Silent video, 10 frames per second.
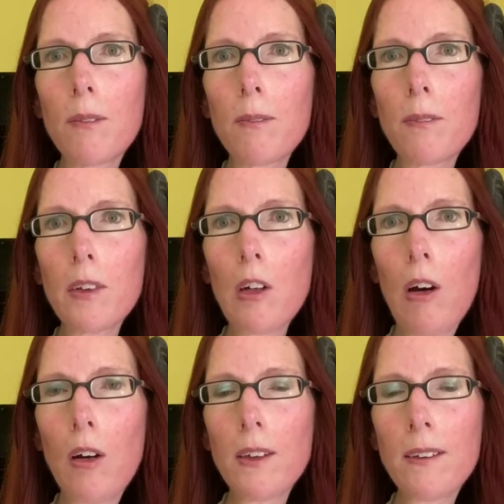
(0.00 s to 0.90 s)
God
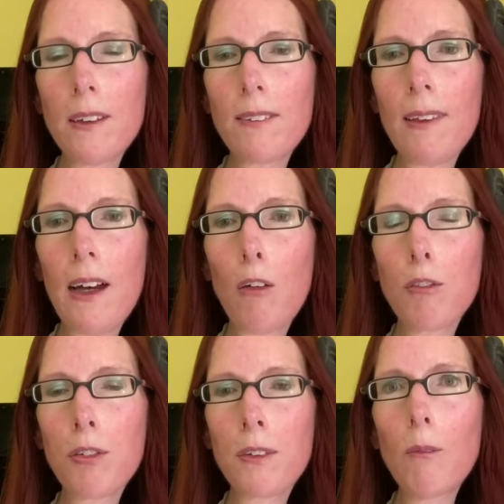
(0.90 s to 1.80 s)
and his love,
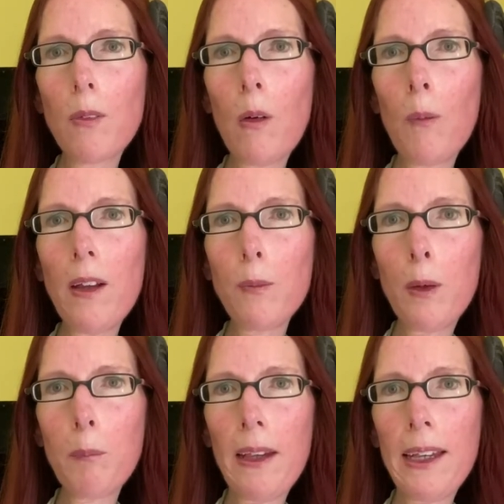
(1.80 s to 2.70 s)
always when
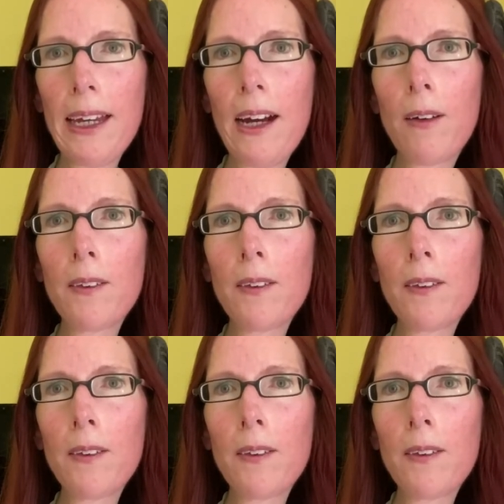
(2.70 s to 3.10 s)
being out.